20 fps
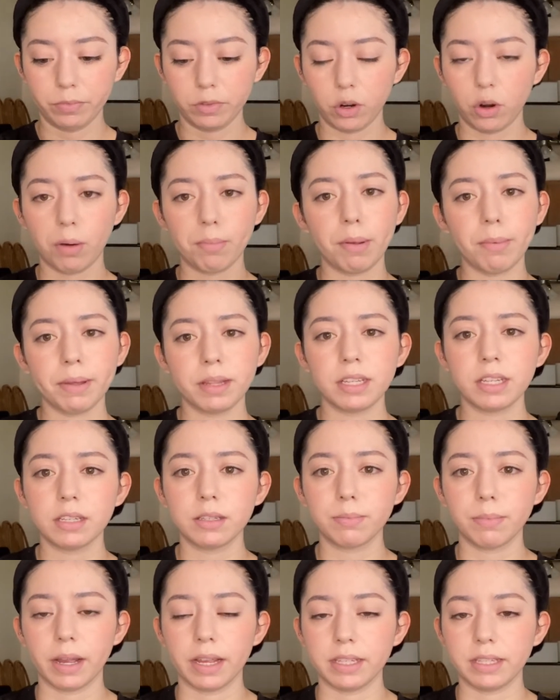Or maybe this
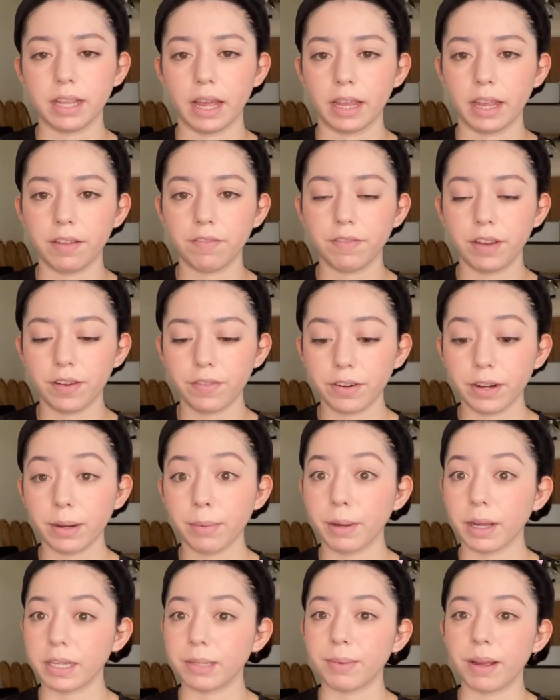is my second favorite
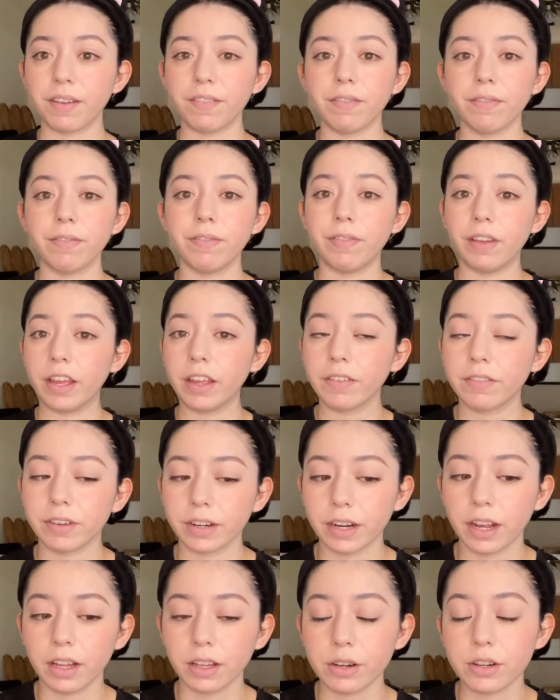because my favorite
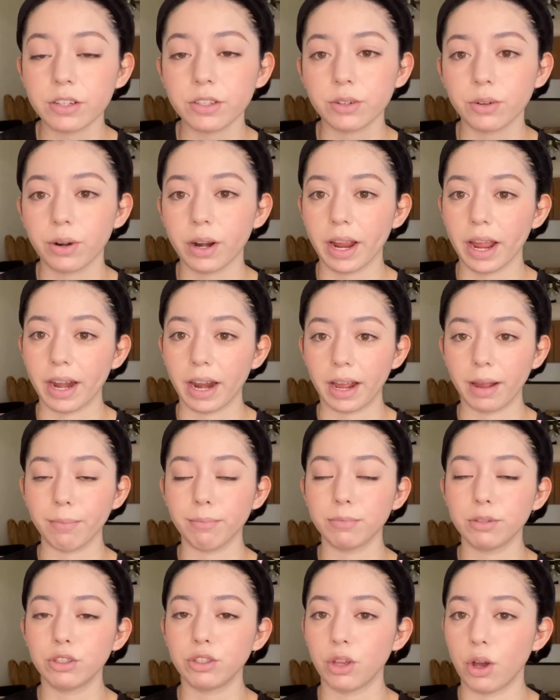color story, and I'm
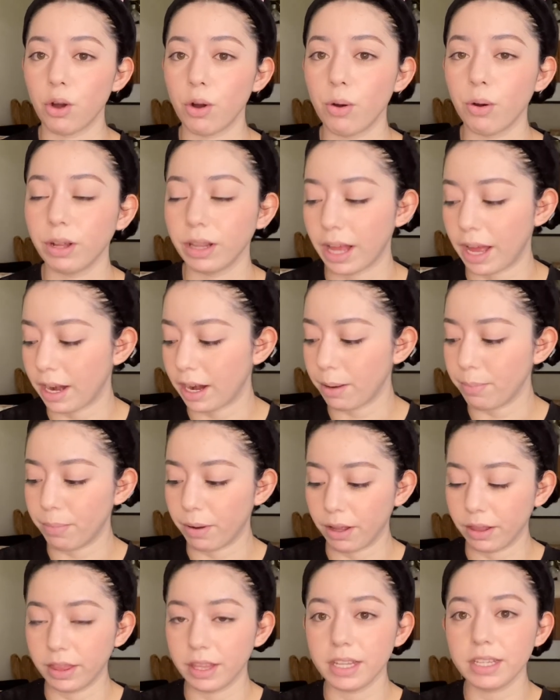so glad I
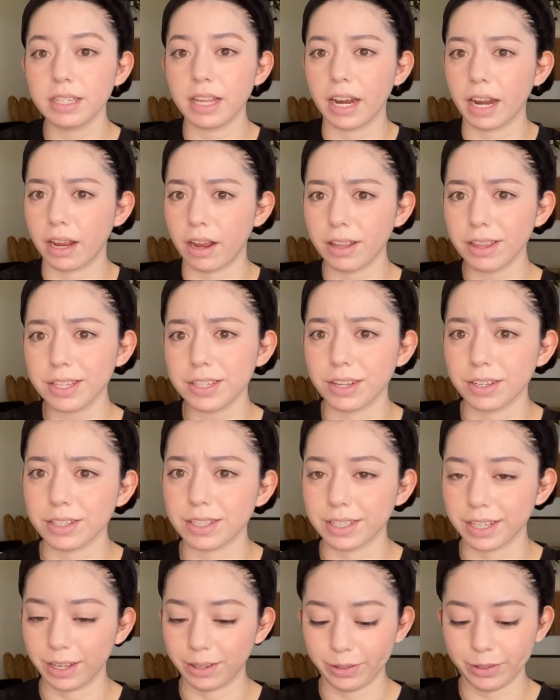bought this, and I got this on
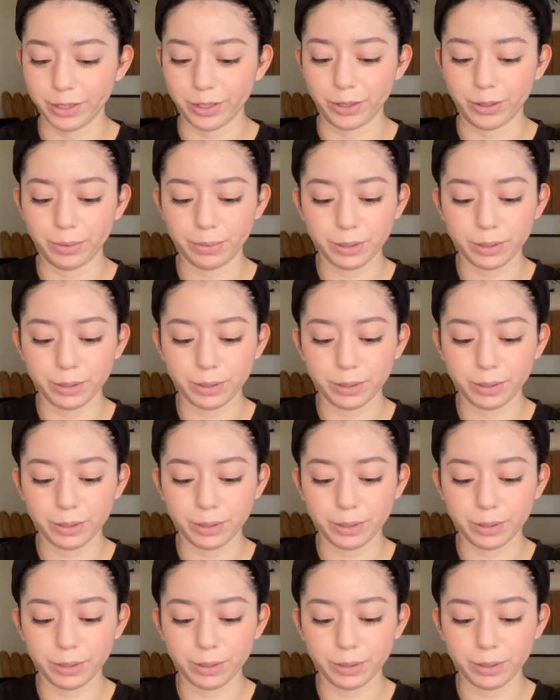sale too,